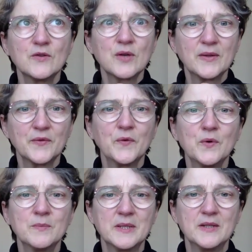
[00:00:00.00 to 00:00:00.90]

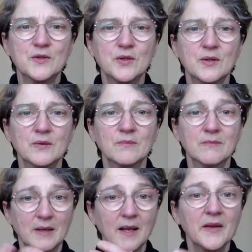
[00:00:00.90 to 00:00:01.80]
transformed into
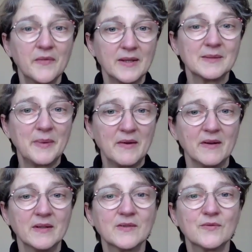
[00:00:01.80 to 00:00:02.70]
life
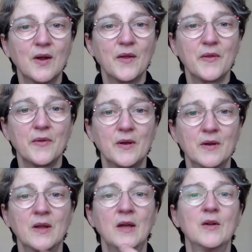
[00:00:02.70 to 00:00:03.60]
experience rather
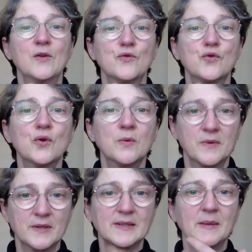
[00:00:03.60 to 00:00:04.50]
than
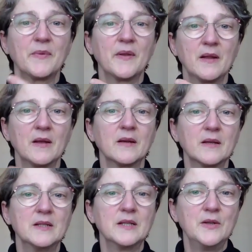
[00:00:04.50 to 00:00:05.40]
trauma and something that
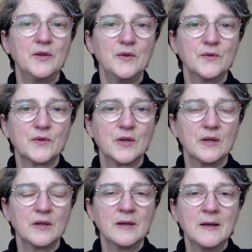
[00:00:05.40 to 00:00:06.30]
continues
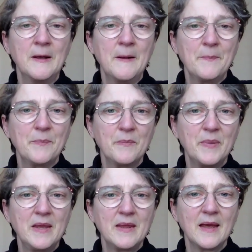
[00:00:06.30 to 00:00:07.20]
to
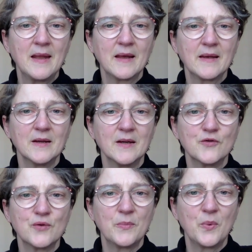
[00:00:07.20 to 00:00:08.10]
be there like a
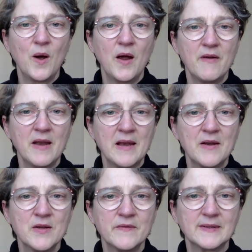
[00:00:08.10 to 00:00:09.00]
tripwire in our
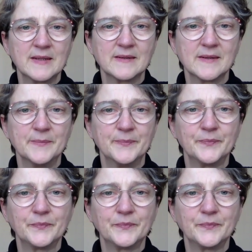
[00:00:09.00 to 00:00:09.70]
nervous system.